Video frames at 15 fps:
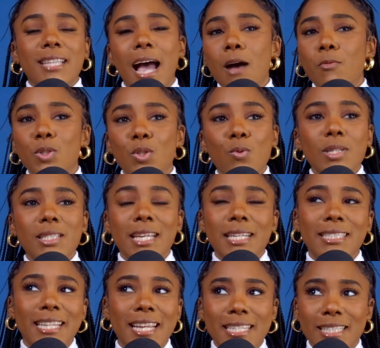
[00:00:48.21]
I was going to say
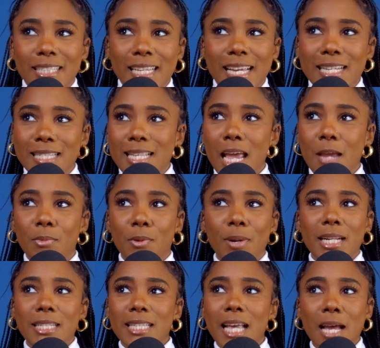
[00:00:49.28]
today is the last day, but
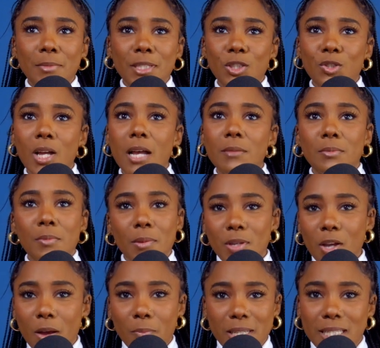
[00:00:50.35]
by the time this drops, baby,
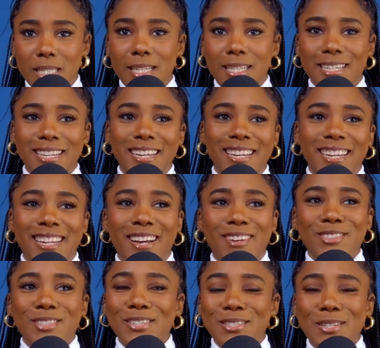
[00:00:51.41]
y'all missed it. I
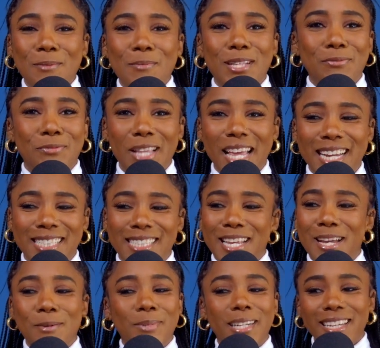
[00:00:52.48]
was going to talk about the flash
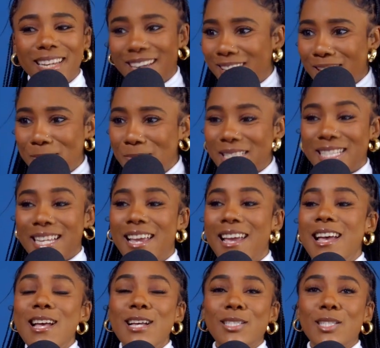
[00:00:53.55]
sale, but yeah, y'all missed it.
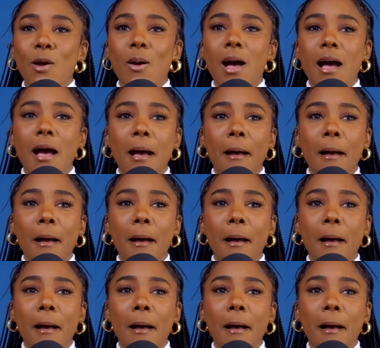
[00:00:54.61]
So,